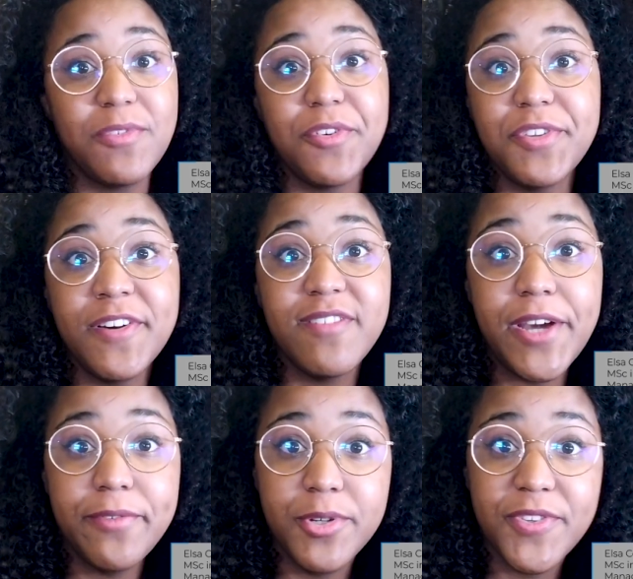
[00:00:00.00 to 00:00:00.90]
with
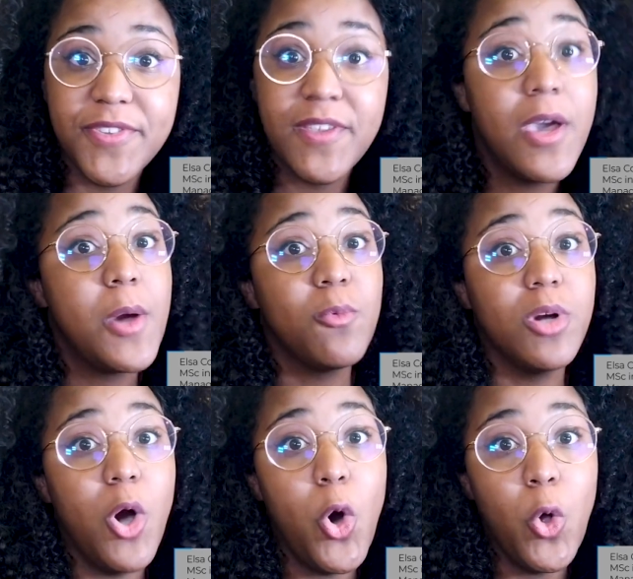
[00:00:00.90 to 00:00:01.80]
coronavirus,
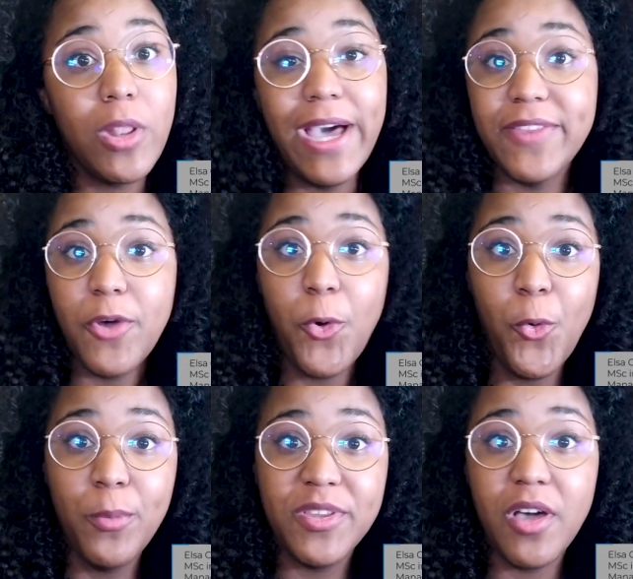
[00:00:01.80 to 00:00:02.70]
we're all at
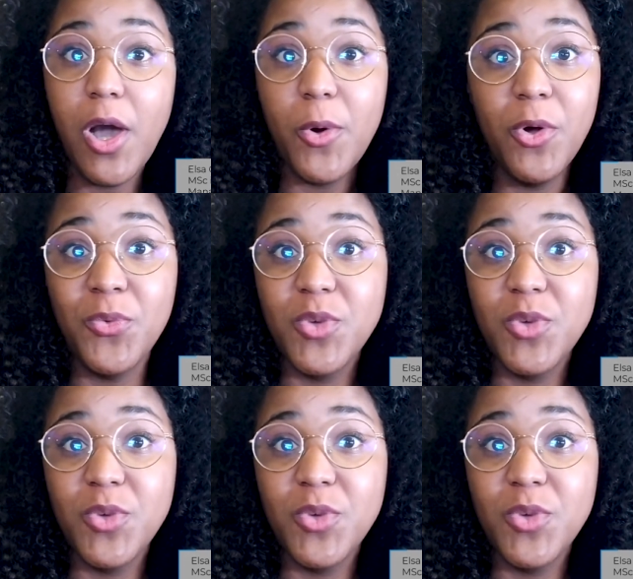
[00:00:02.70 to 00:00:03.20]
home in our own